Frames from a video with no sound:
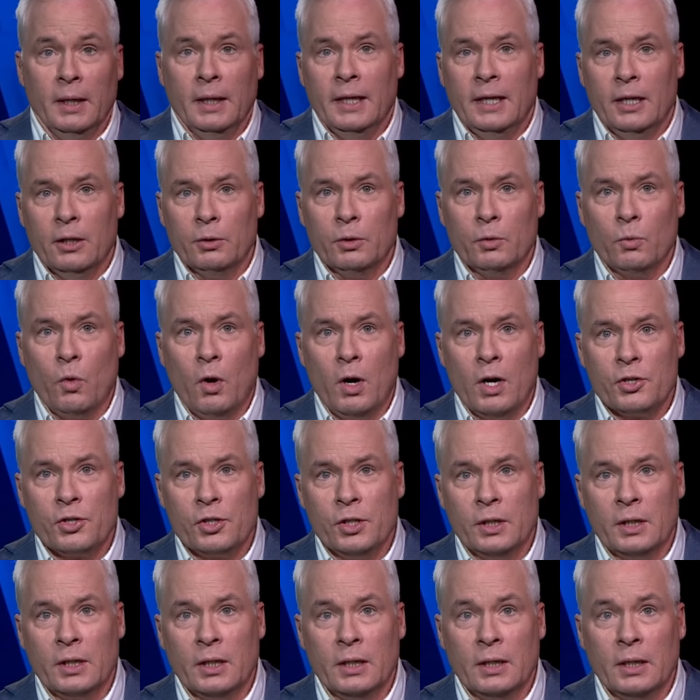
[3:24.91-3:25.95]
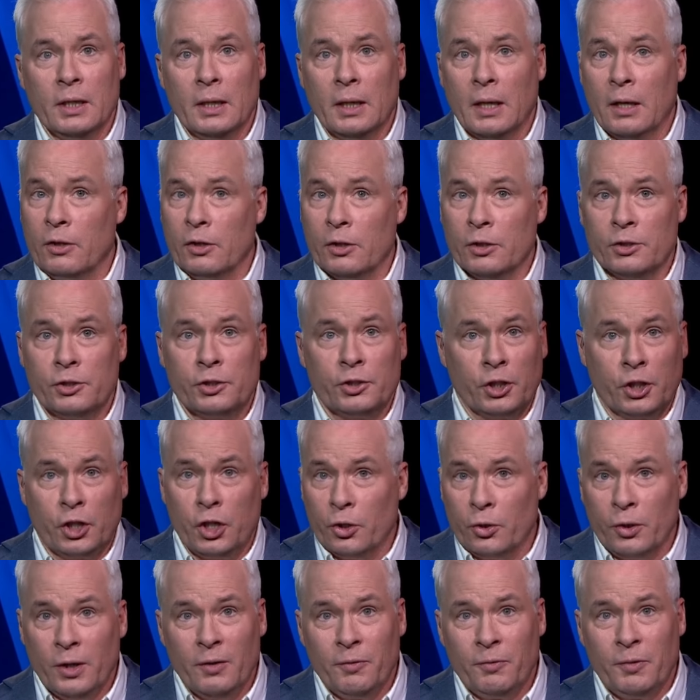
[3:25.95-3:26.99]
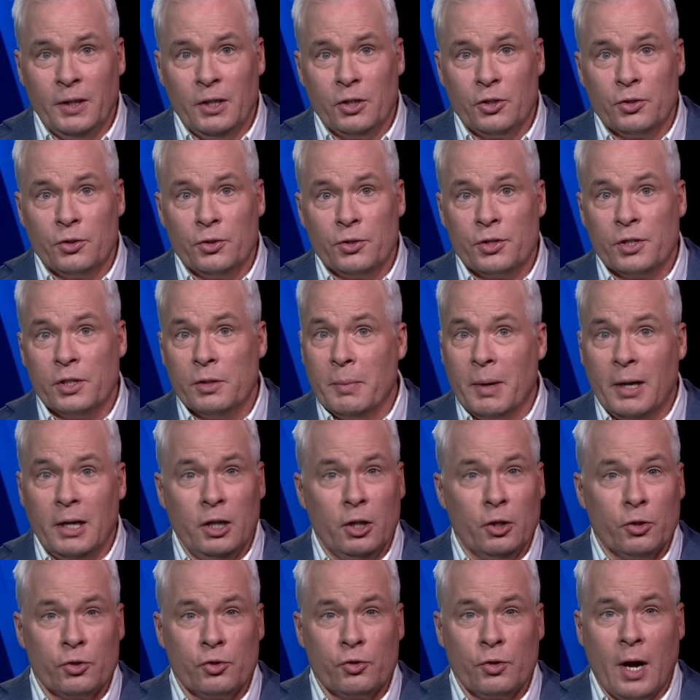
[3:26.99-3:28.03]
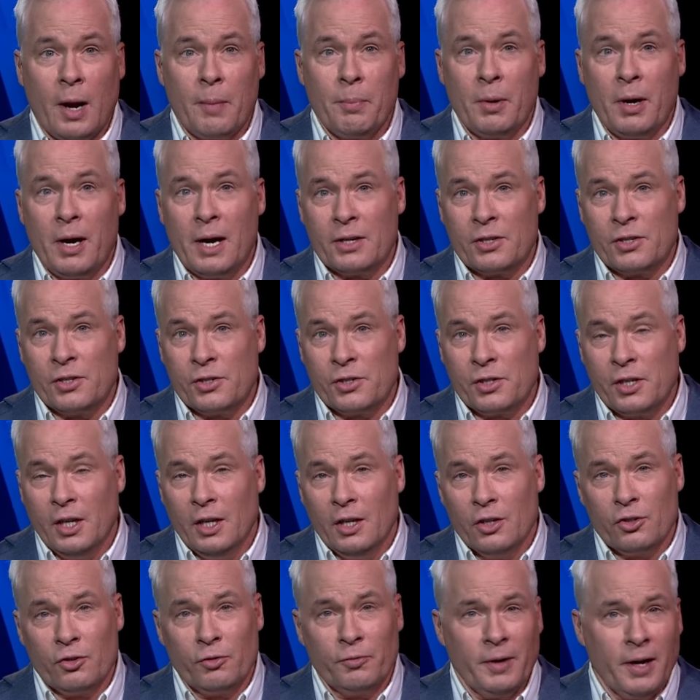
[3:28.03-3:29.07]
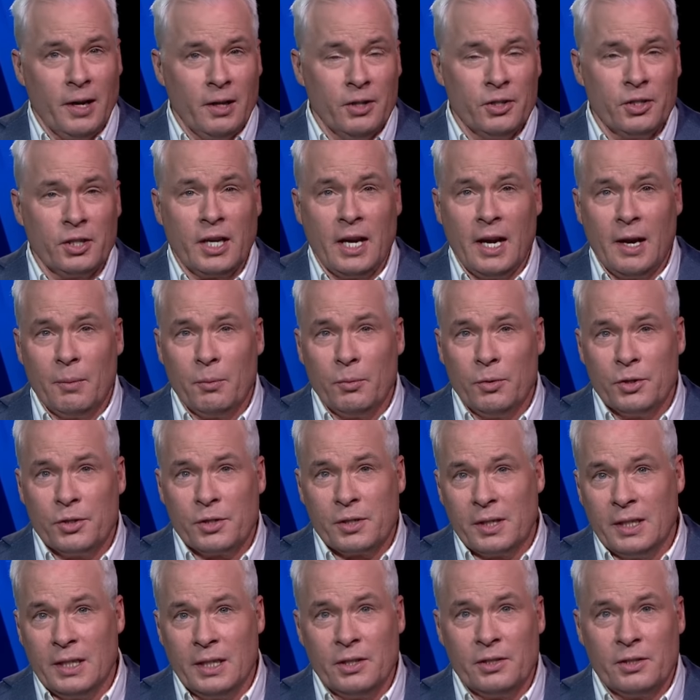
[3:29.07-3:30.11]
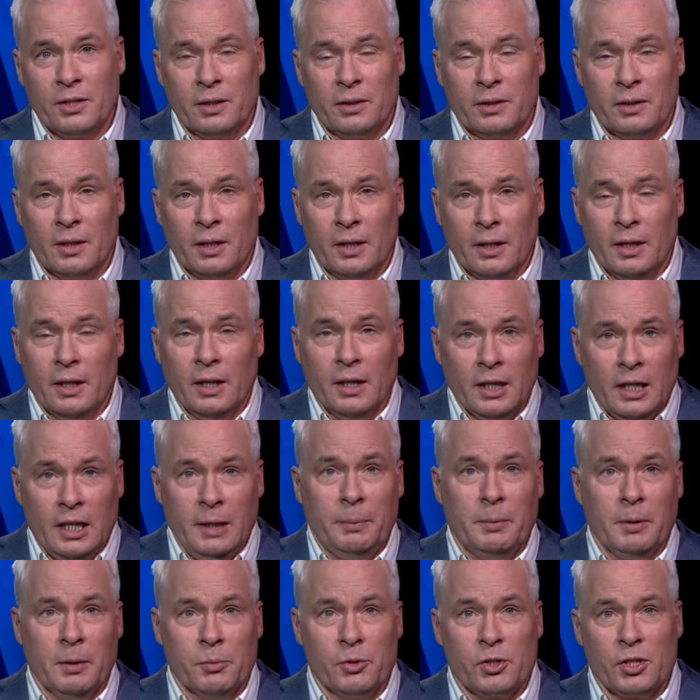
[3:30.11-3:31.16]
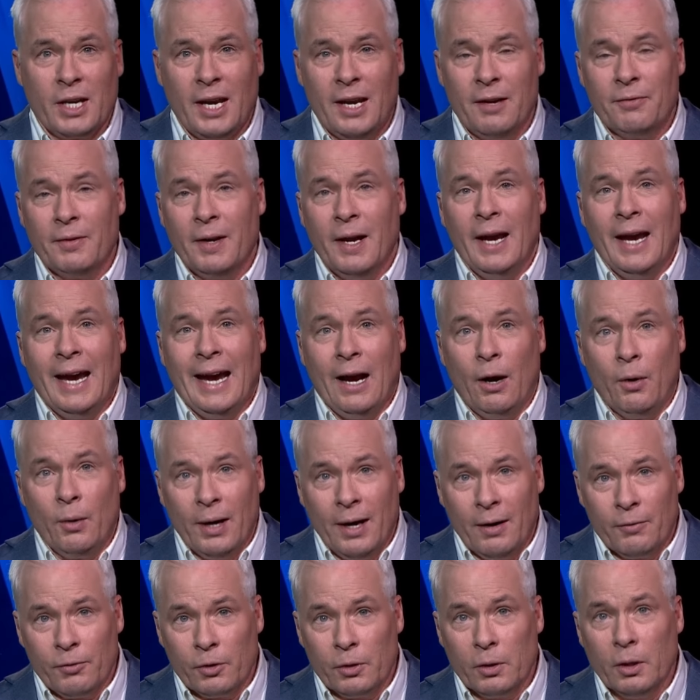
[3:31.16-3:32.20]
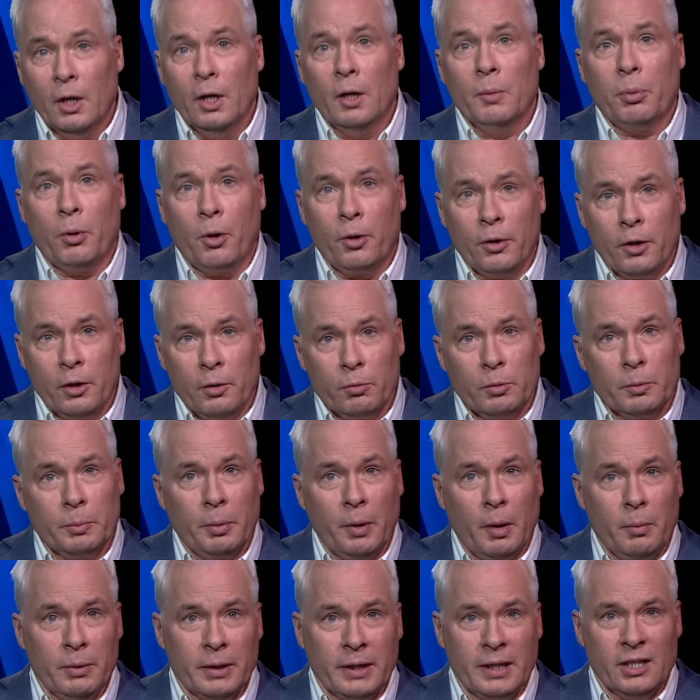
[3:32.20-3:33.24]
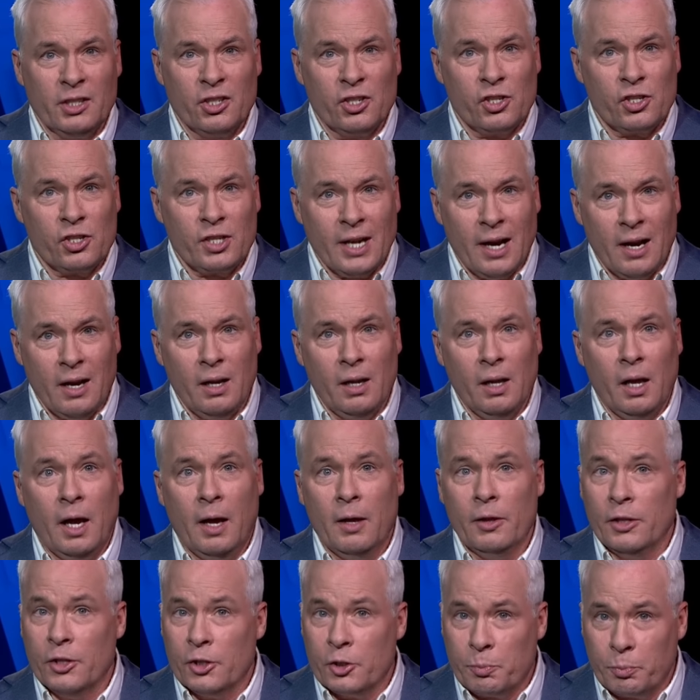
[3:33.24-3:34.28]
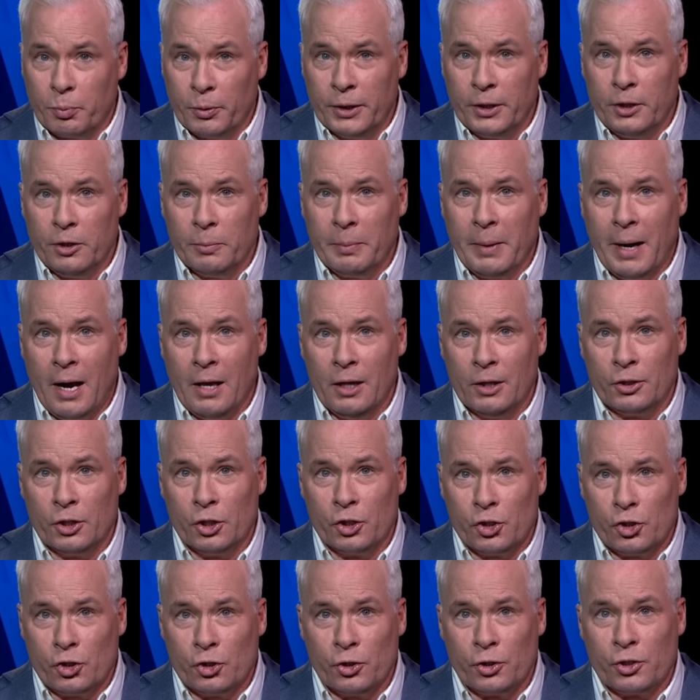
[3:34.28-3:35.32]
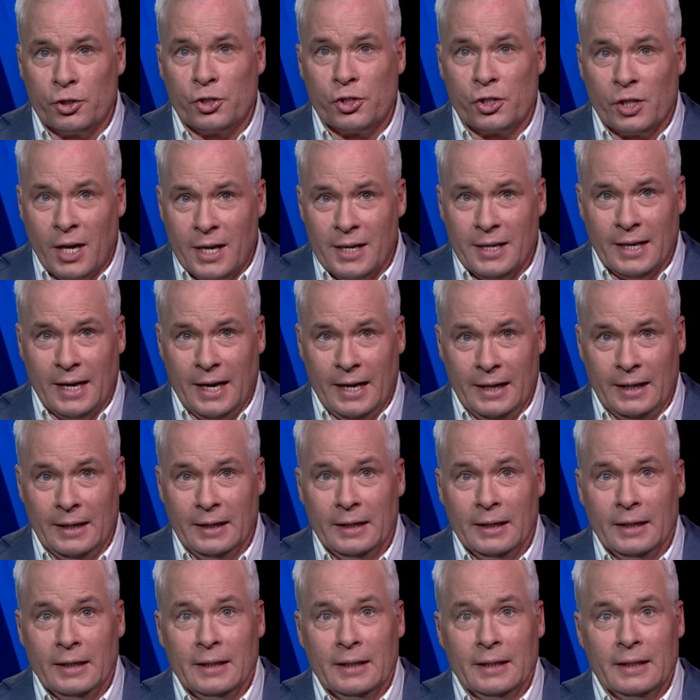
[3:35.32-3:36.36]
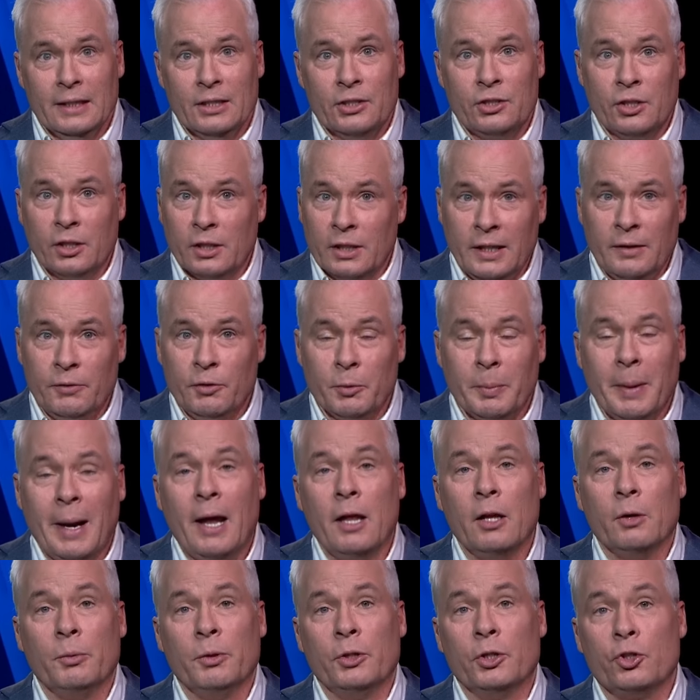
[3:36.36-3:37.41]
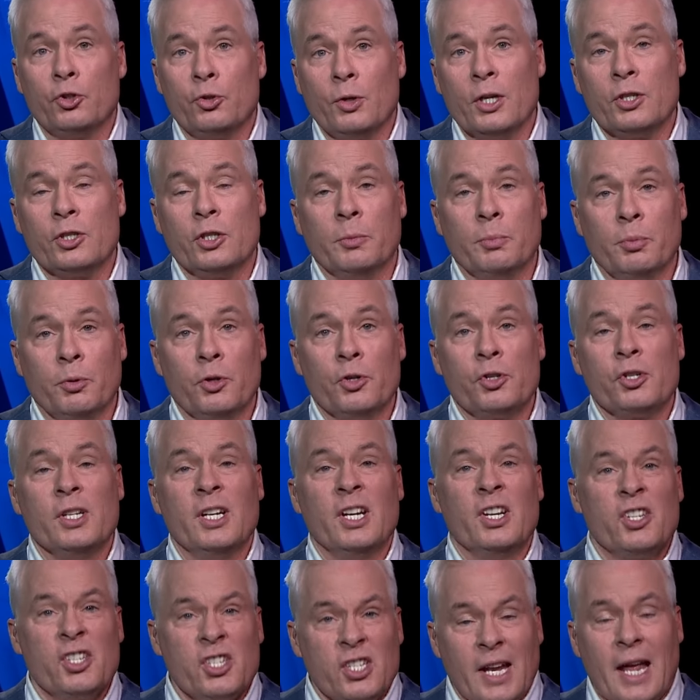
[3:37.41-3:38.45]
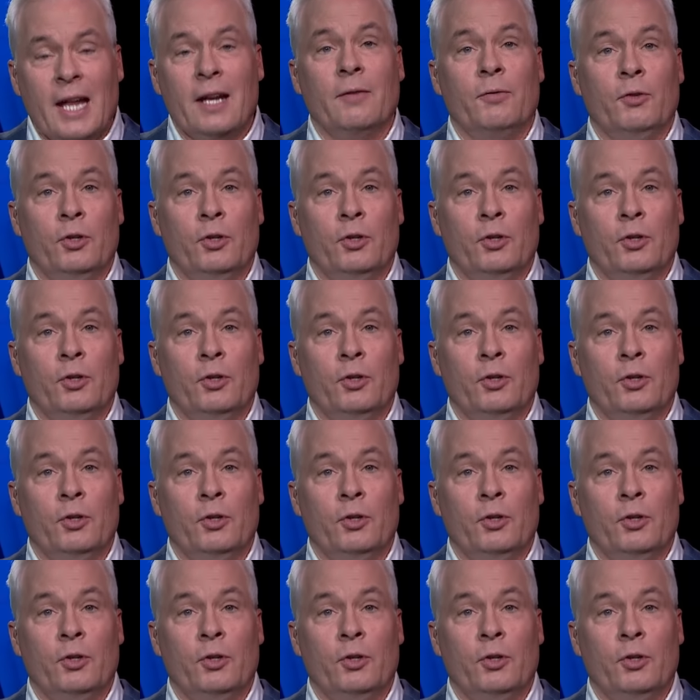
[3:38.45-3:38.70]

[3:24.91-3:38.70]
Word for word: Here in Washington, uh, there's security features in many of those drop boxes, surveillance cameras, things that uh, keep them safe. However, part of the Republican sell on this Bring Your Ballot to Church Sunday is to leave your ballot with a trusted person instead of